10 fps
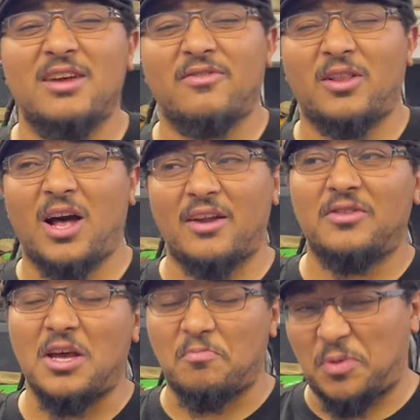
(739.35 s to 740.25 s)
of a lot of
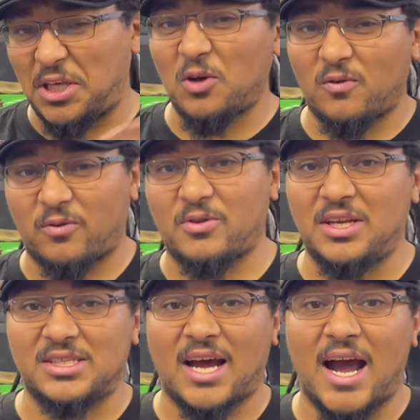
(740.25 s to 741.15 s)
the appeal for
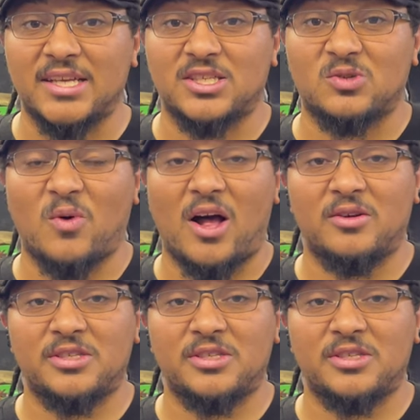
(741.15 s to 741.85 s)
these guys as well.